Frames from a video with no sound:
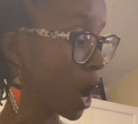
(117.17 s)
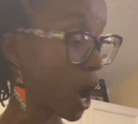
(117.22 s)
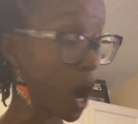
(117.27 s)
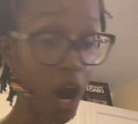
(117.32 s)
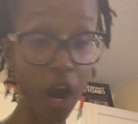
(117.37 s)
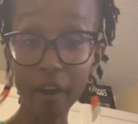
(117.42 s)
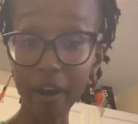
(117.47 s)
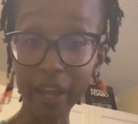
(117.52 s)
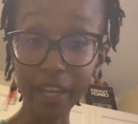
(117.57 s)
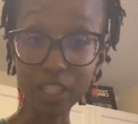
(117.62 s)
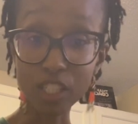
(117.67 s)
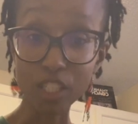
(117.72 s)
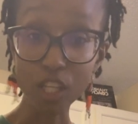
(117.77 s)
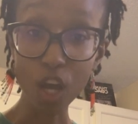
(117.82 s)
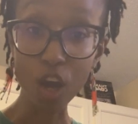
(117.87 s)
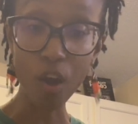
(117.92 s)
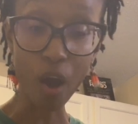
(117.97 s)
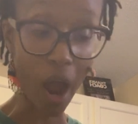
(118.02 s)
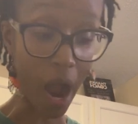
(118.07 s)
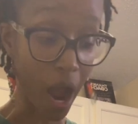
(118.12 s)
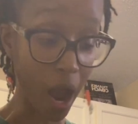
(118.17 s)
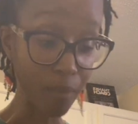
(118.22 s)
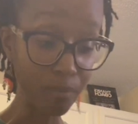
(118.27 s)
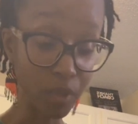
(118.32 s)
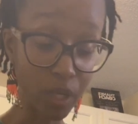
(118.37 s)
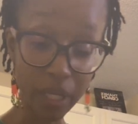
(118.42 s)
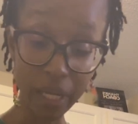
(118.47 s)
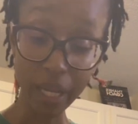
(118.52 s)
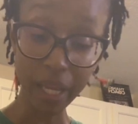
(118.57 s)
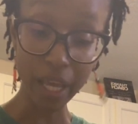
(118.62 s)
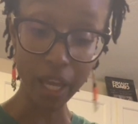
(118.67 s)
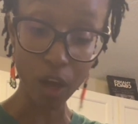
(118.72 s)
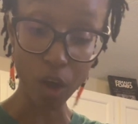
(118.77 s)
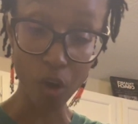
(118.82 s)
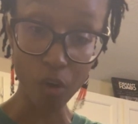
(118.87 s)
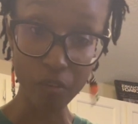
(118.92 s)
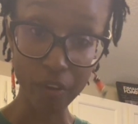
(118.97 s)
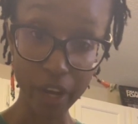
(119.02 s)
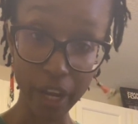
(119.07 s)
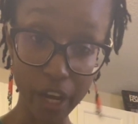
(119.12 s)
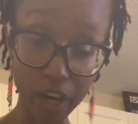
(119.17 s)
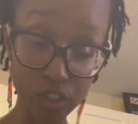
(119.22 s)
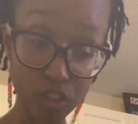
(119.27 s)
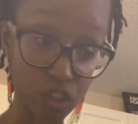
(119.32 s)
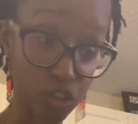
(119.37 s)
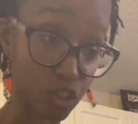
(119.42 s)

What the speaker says: All right, so I'm going to get over here to the